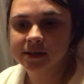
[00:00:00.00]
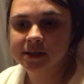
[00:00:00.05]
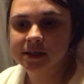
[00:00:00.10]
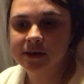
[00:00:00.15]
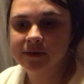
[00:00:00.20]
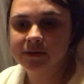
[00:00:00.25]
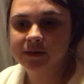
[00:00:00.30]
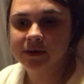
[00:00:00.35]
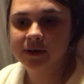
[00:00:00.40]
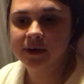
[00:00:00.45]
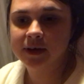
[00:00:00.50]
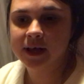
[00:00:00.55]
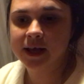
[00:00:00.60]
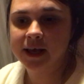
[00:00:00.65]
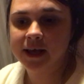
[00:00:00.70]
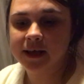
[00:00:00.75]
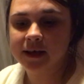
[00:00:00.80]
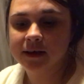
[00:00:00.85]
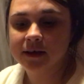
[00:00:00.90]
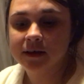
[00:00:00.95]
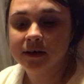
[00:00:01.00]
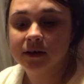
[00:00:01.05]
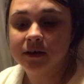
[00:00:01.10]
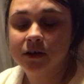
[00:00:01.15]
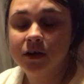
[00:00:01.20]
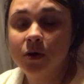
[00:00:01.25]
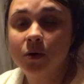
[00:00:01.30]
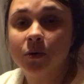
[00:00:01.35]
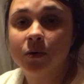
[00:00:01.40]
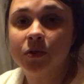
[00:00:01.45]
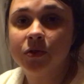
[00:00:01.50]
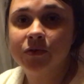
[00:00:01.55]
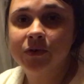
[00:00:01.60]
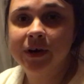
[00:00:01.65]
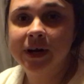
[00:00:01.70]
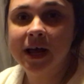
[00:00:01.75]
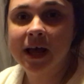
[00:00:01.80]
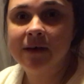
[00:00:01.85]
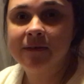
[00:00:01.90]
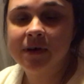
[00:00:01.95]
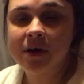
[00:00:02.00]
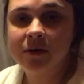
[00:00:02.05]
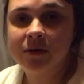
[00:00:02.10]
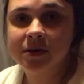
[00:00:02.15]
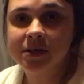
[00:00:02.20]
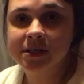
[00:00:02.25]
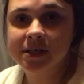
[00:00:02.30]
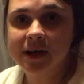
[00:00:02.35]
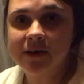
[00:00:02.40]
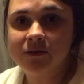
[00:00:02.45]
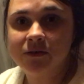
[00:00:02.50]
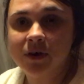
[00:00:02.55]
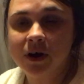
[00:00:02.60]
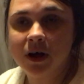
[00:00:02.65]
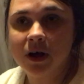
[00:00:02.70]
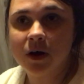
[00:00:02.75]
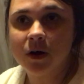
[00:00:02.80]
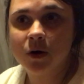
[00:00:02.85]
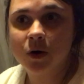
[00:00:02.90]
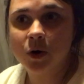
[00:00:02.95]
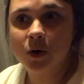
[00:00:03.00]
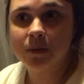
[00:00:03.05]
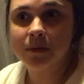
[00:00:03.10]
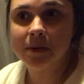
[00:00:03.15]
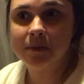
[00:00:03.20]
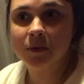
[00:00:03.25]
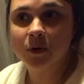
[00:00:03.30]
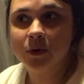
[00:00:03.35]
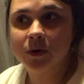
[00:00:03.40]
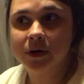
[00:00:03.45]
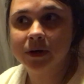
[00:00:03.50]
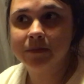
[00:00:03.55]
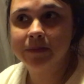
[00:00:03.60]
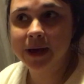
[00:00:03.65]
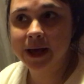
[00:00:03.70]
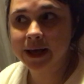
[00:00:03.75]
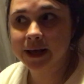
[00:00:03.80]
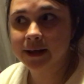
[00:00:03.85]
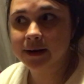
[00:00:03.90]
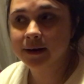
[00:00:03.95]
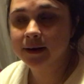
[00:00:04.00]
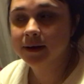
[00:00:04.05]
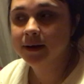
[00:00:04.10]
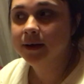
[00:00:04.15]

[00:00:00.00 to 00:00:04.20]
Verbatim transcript: seven eight no three and a half hours after I got home I'm going to bed